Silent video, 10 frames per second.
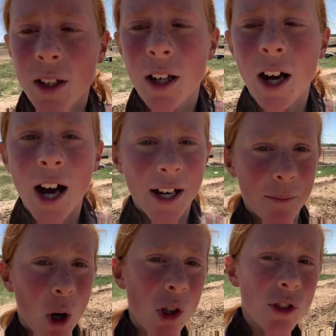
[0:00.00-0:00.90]

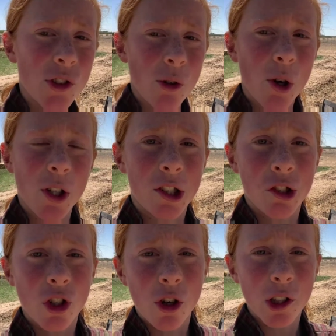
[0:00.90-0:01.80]
am also going to
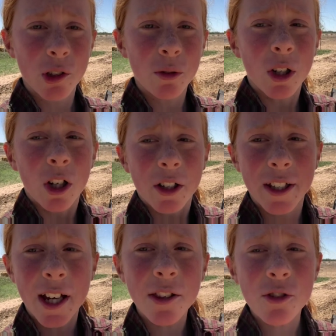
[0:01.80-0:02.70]
show you
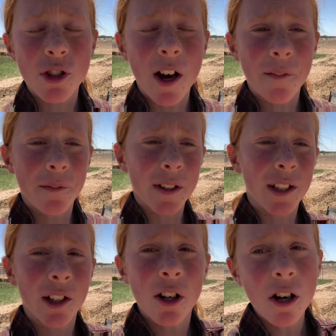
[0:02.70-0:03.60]
the other stuff
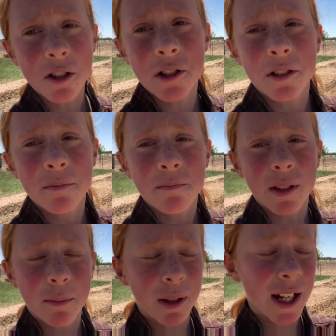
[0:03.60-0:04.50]
in the garden,
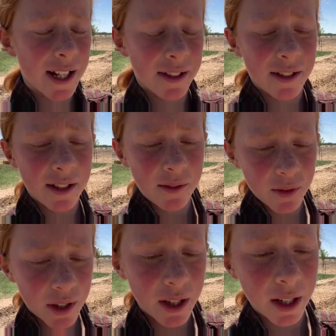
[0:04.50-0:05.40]
the plants and
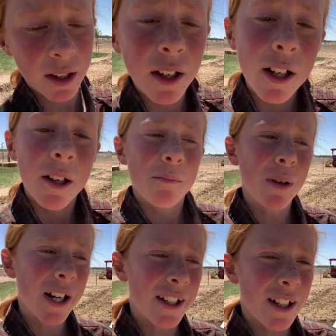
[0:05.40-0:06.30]
everything.
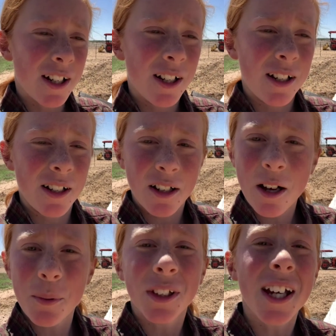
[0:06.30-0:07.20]
But a
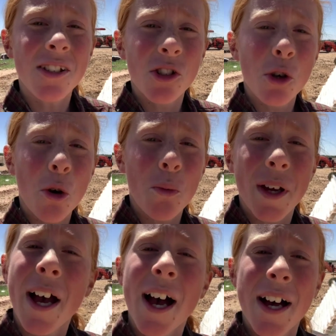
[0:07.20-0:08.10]
couple days ago
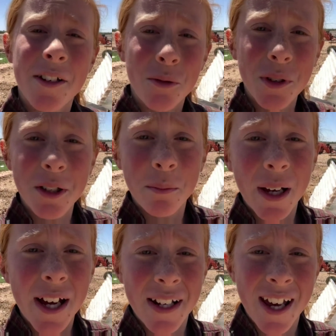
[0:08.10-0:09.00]
we had a real
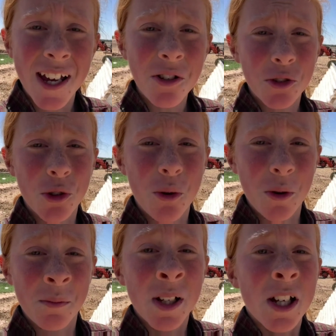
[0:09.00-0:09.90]
bad
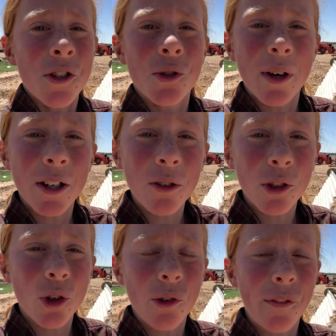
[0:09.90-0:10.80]
hailstorm, so I don't
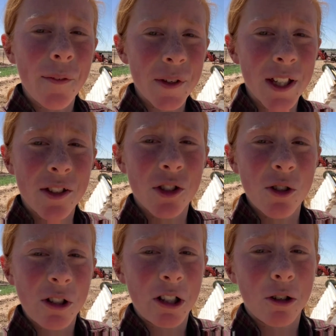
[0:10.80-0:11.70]
know if everything's
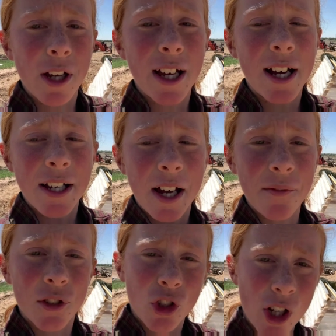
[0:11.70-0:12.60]
doing okay. I
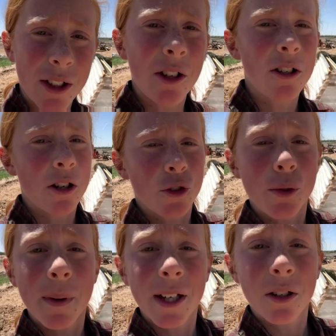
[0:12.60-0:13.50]
haven't checked on our
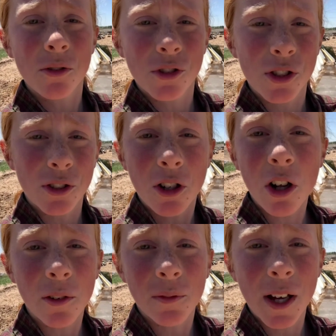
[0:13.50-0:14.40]
tomatoes and
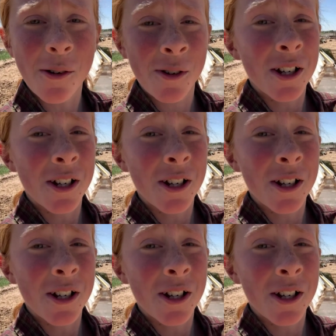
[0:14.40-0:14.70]
cauliflower,